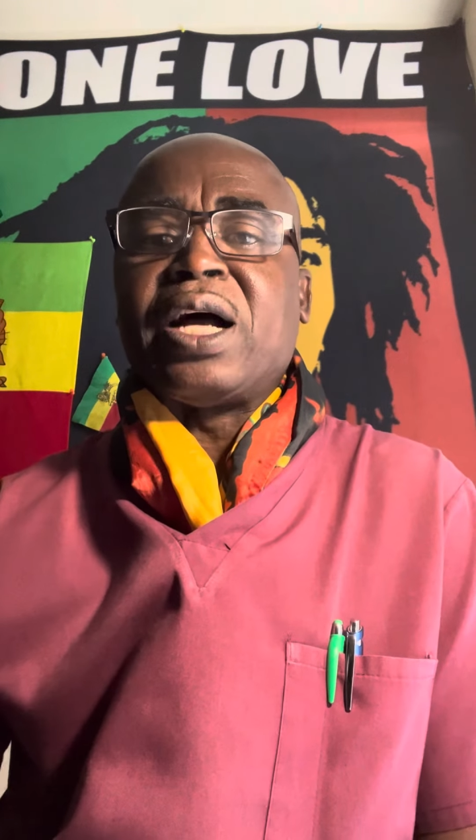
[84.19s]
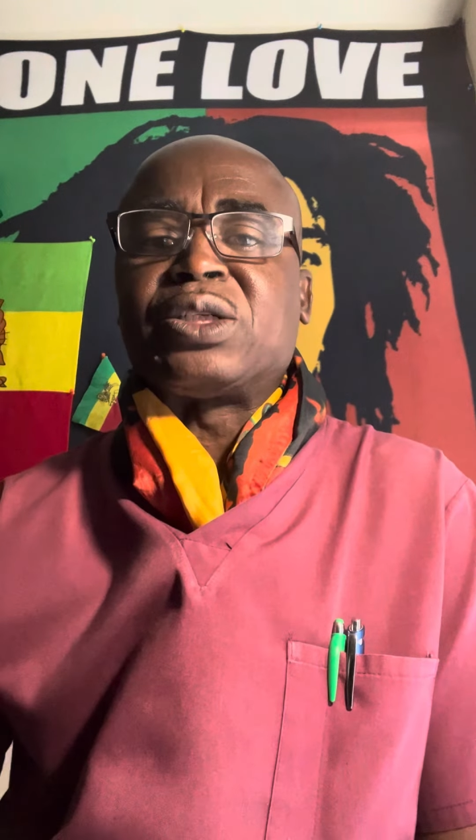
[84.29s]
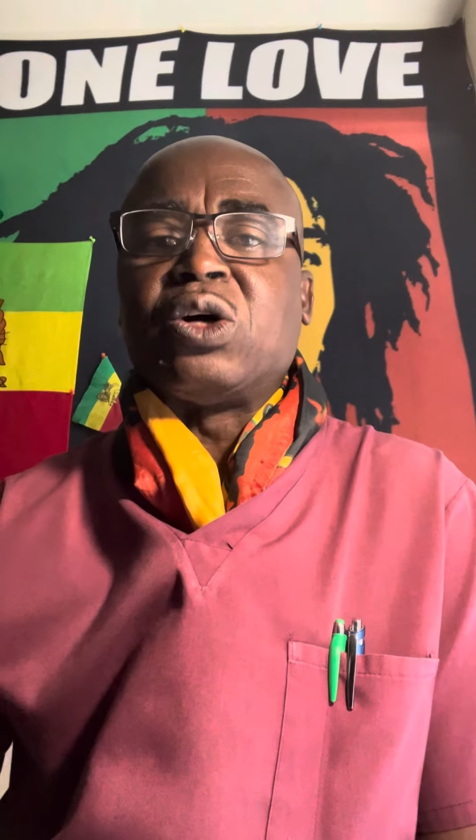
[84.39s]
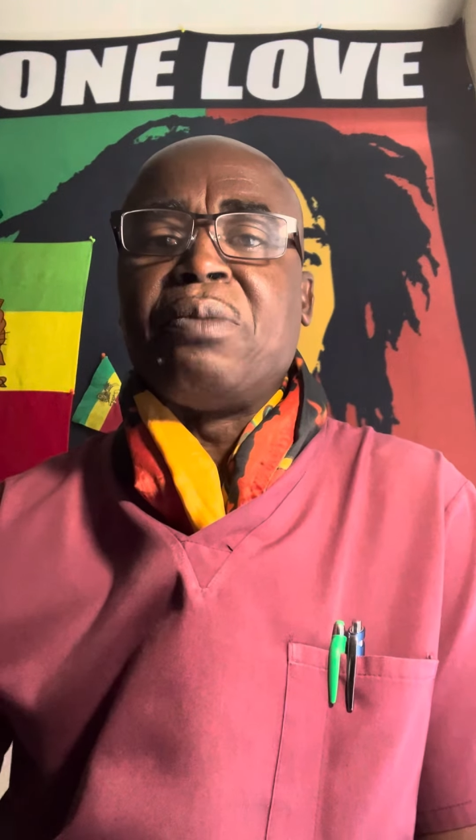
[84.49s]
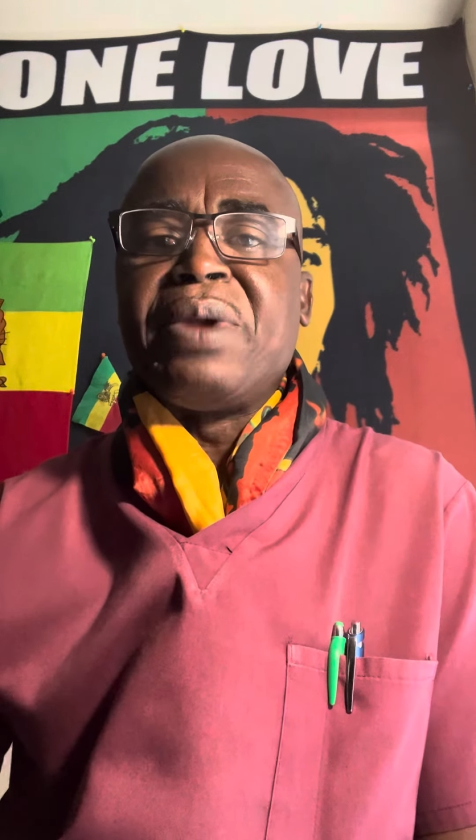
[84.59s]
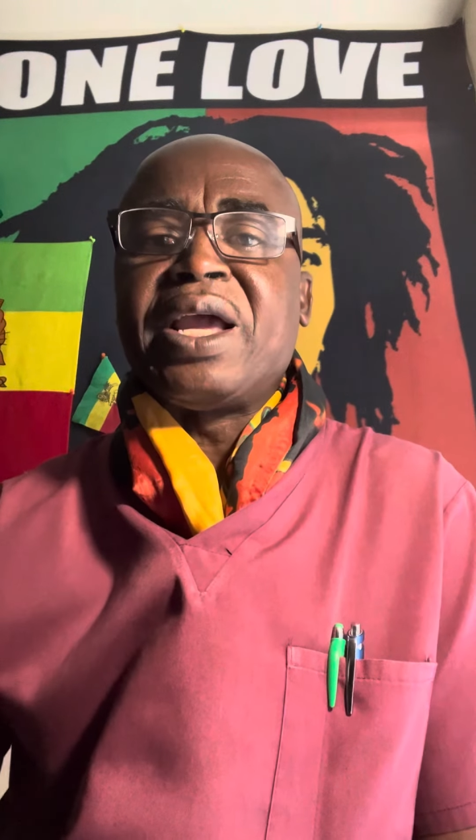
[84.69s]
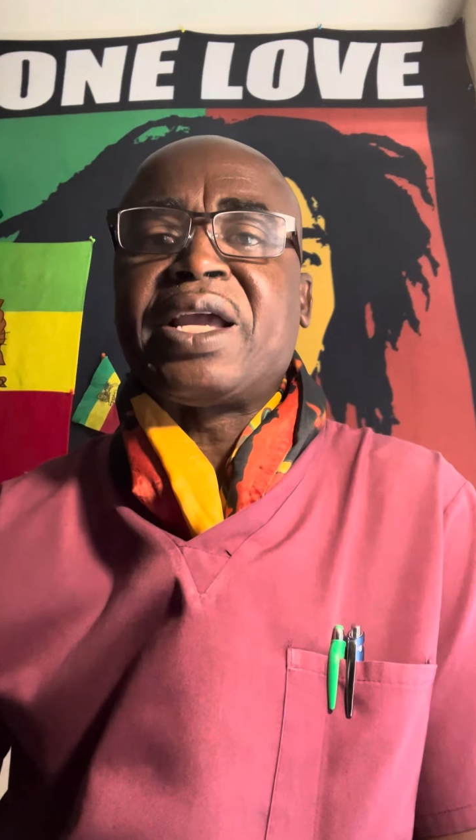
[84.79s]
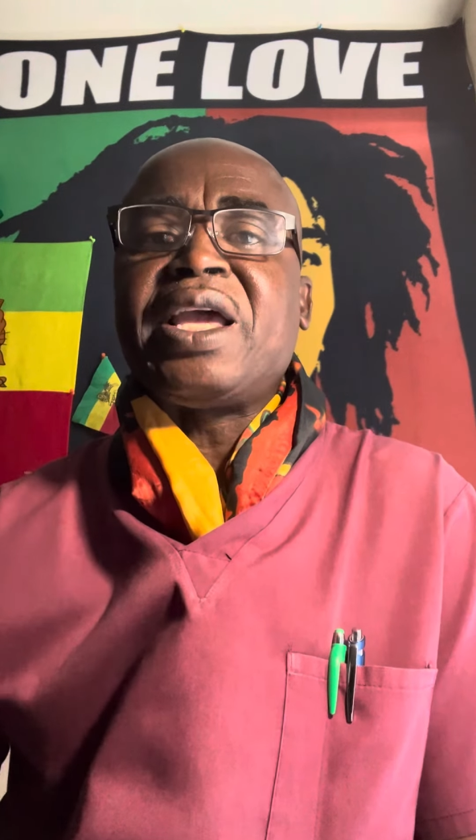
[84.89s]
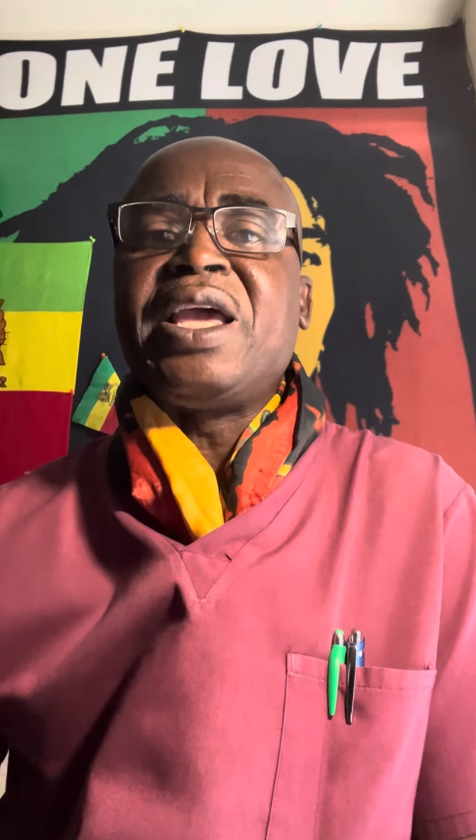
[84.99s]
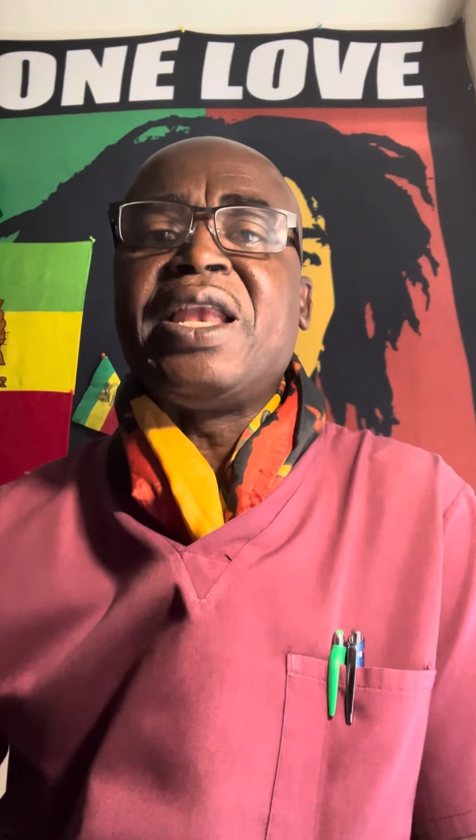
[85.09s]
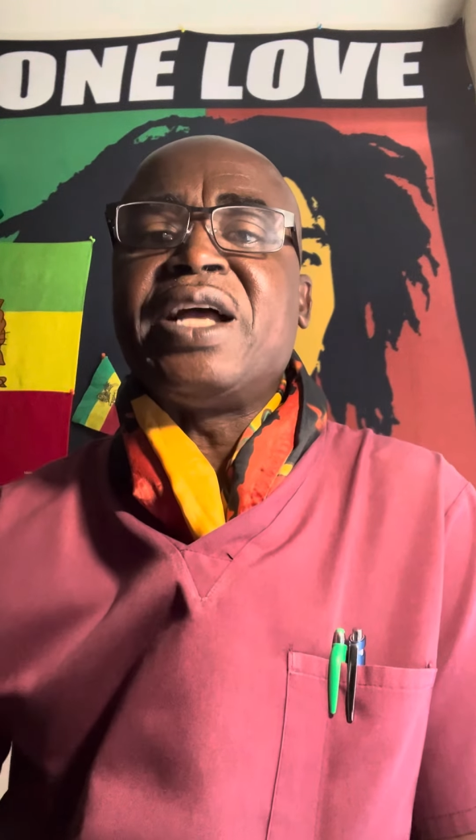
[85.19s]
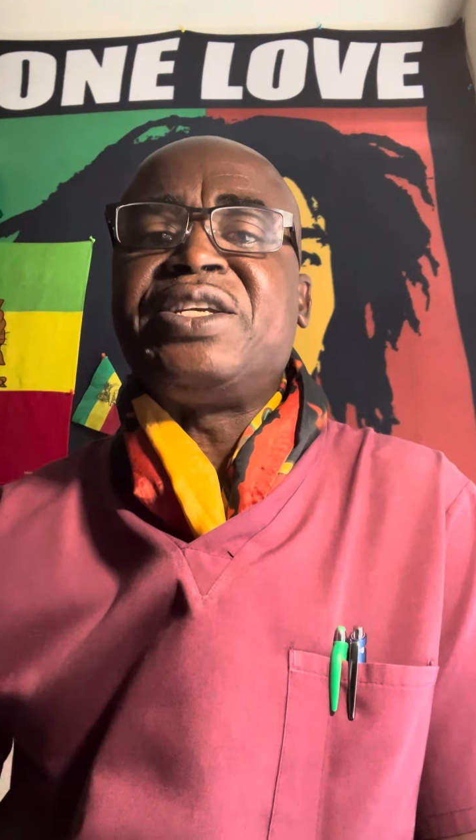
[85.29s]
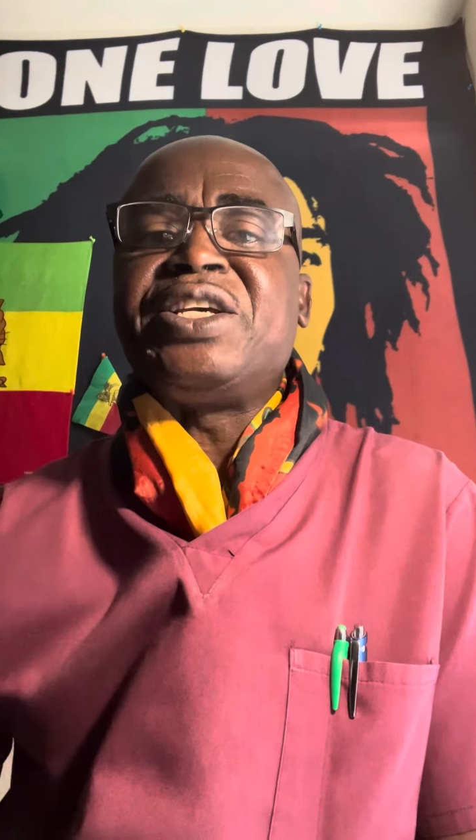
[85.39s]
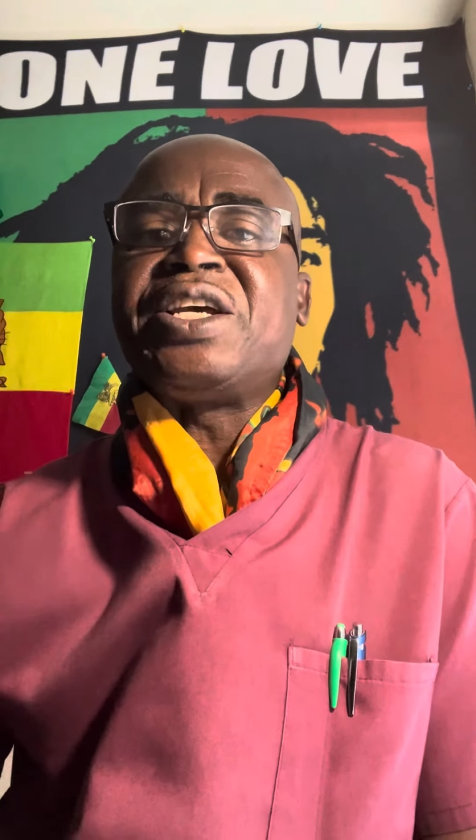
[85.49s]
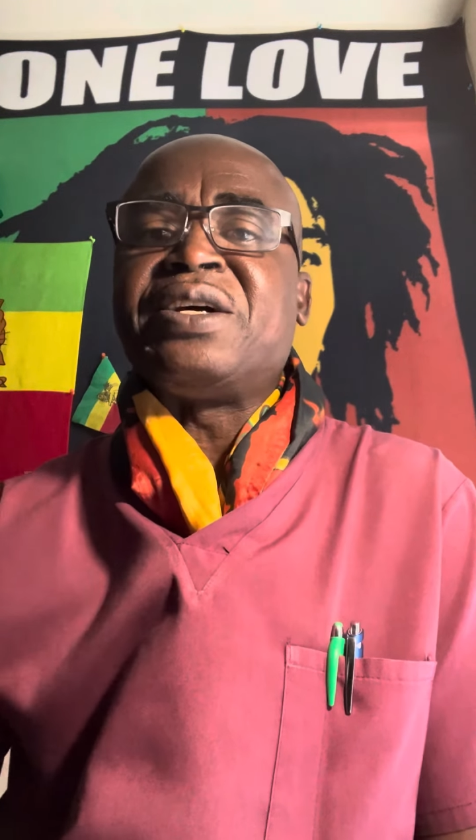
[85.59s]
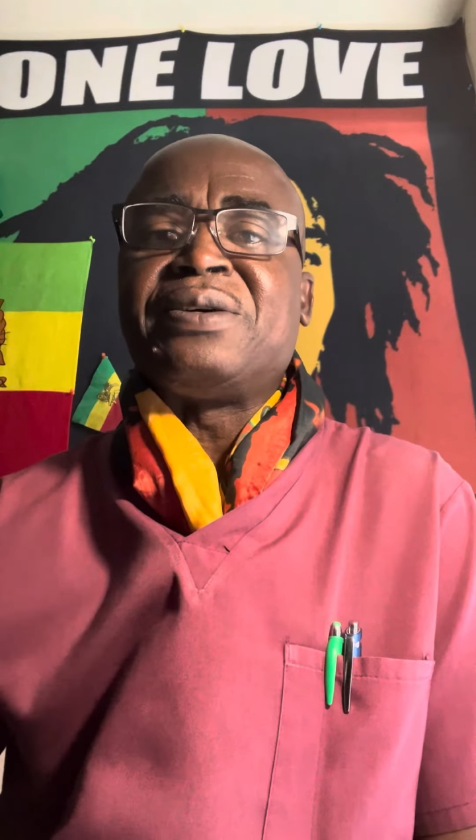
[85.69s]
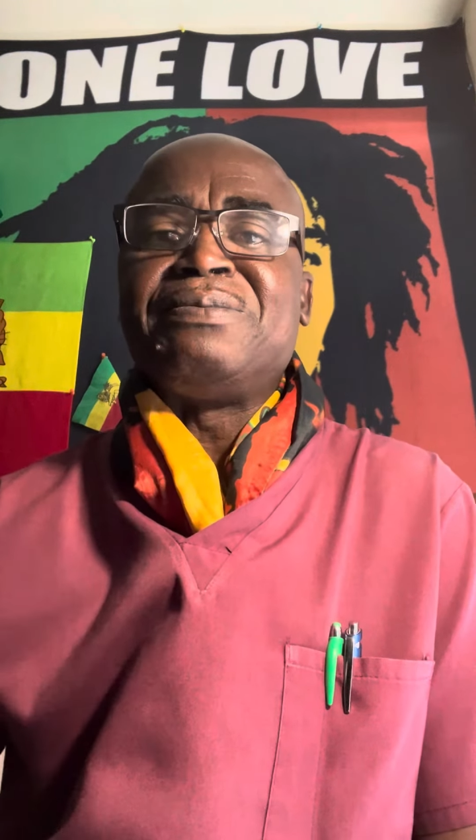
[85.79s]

atomic energy,